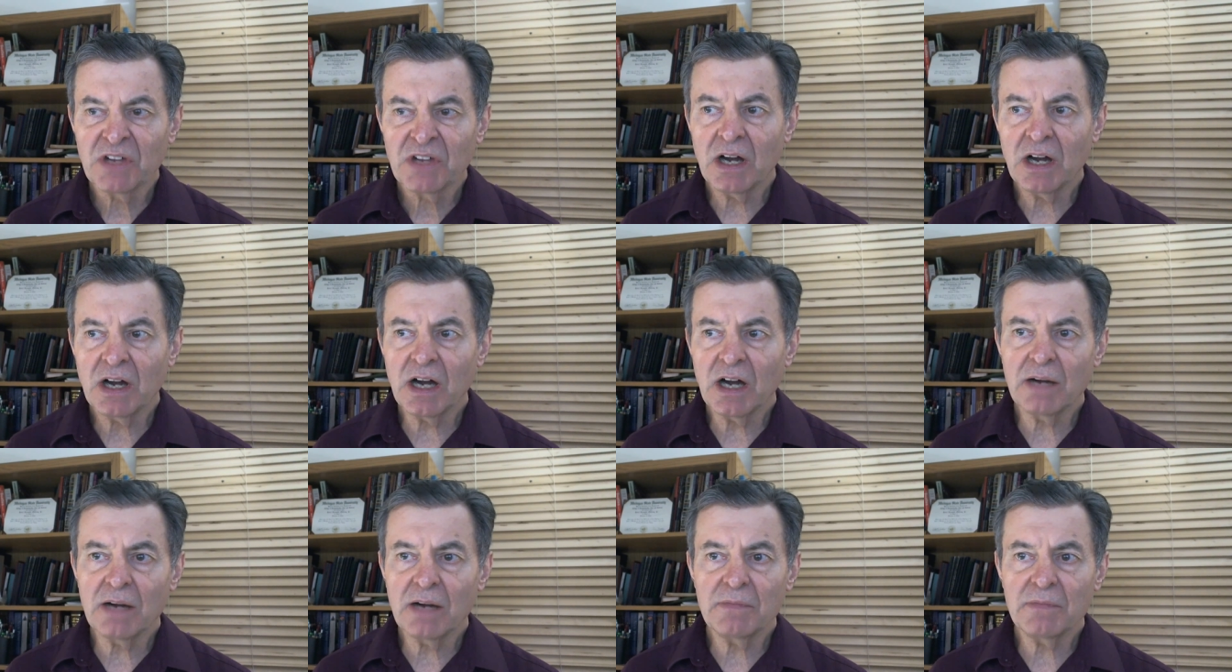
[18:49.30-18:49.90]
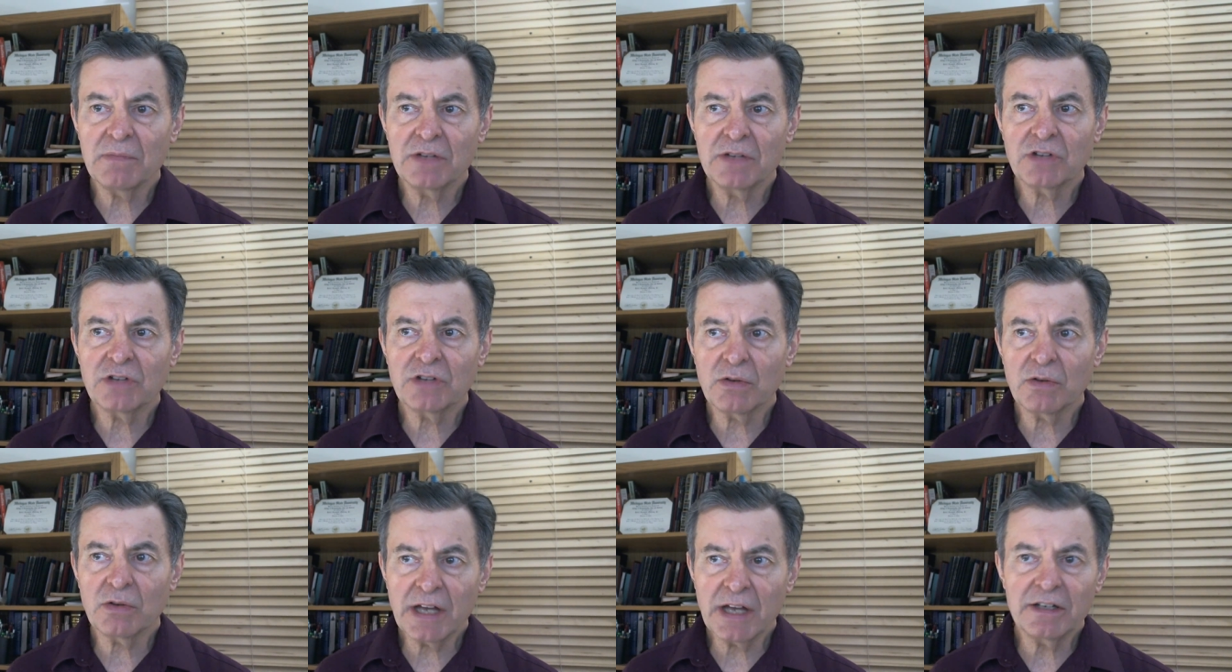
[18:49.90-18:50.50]

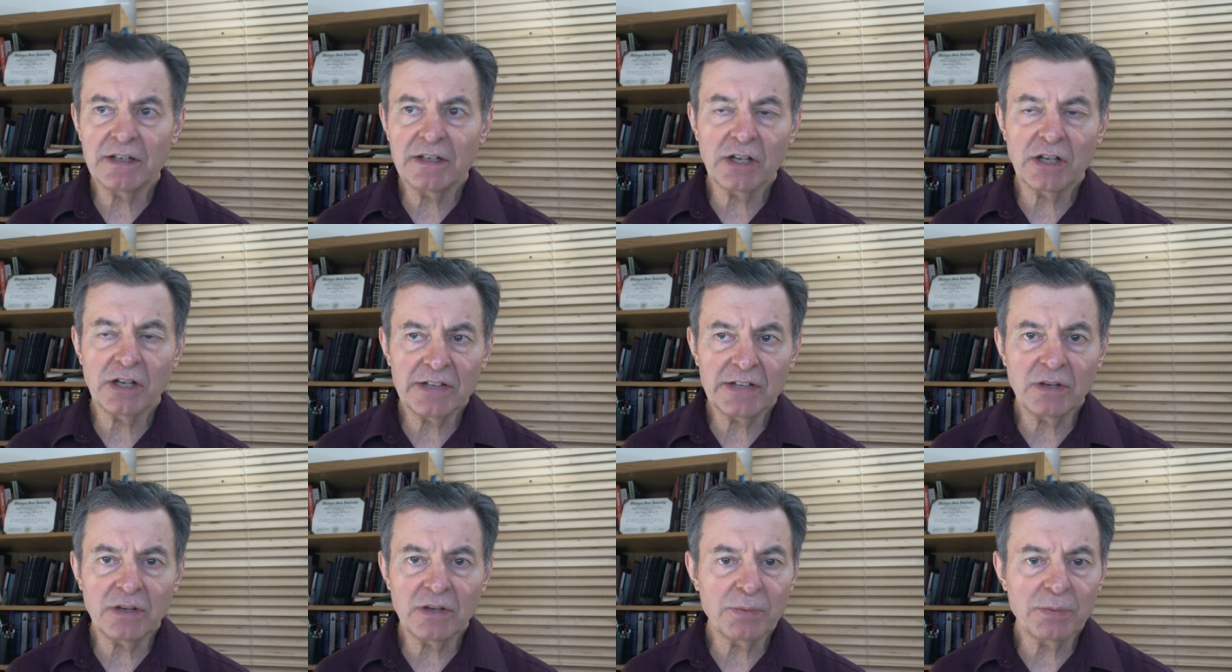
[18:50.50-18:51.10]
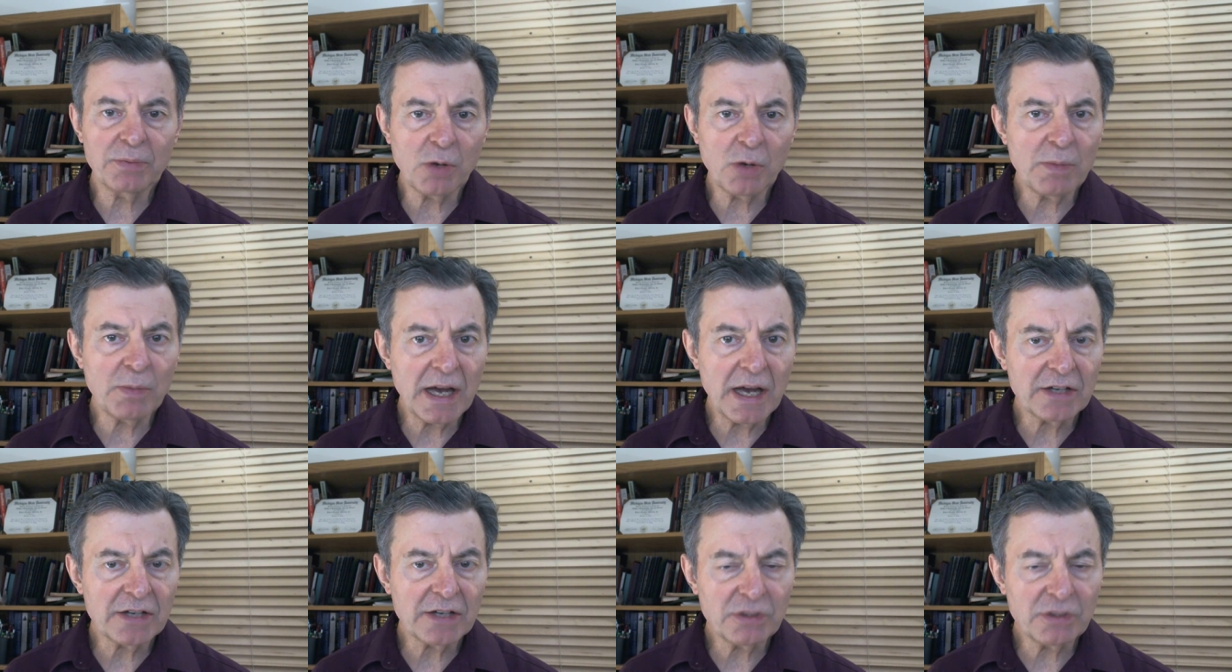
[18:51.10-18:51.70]
So then, again, the
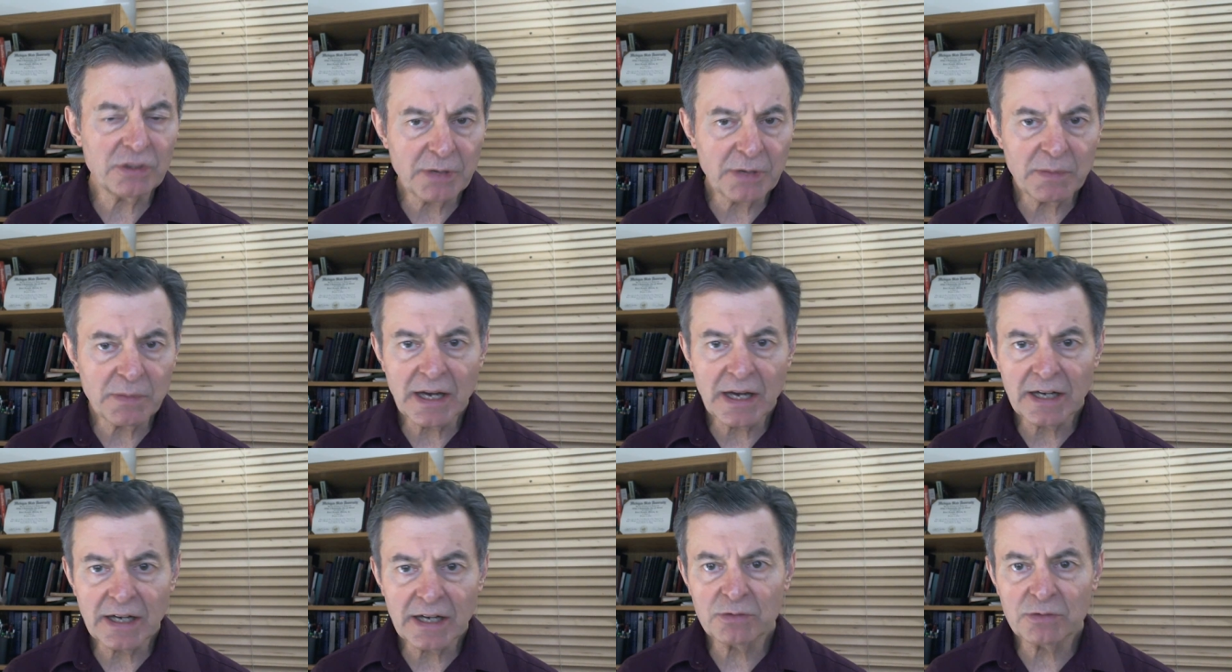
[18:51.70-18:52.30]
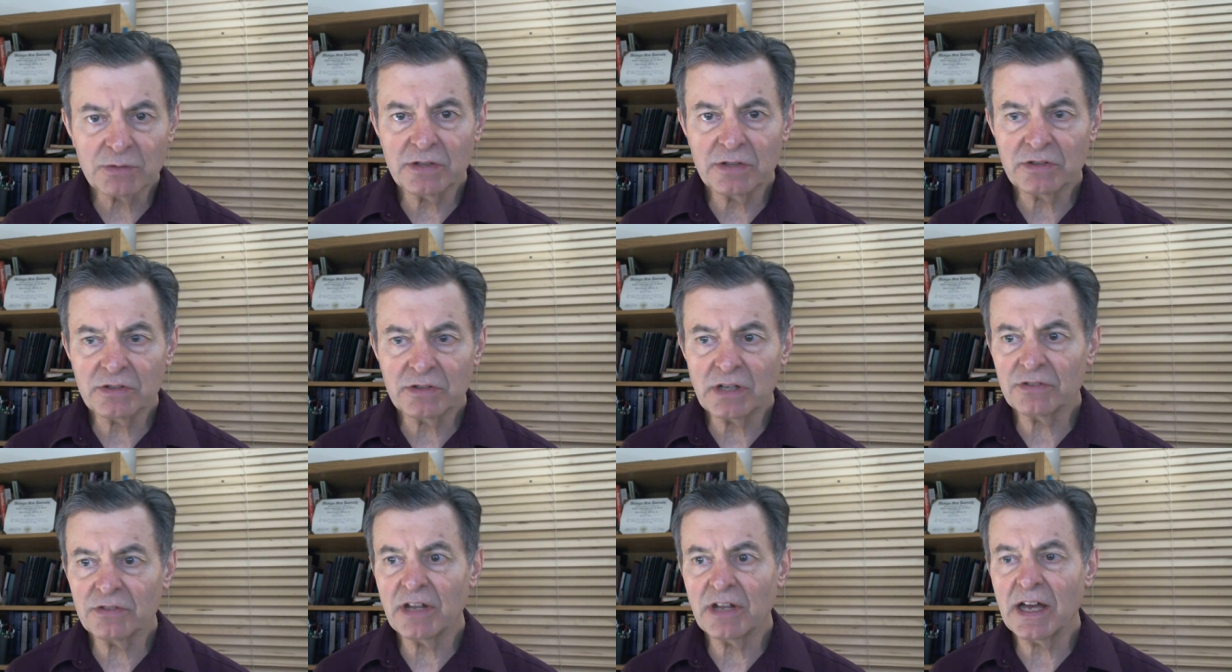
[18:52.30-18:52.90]
probiotics, the prebiotics, we
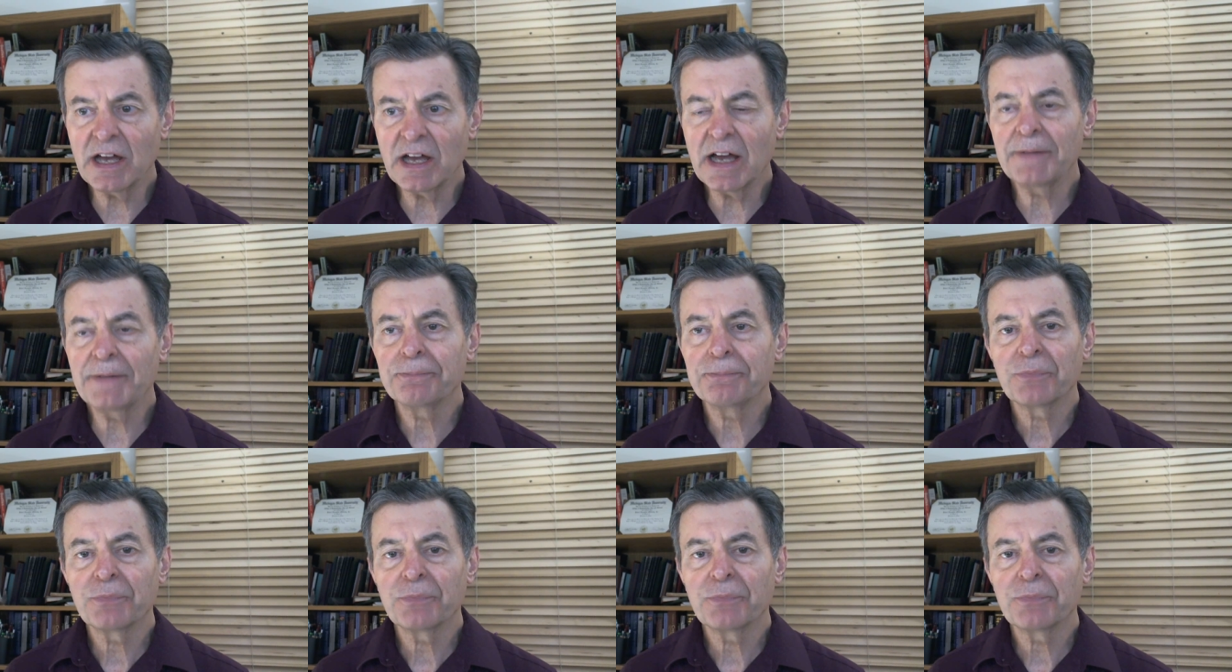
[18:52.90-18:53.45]
discussed that.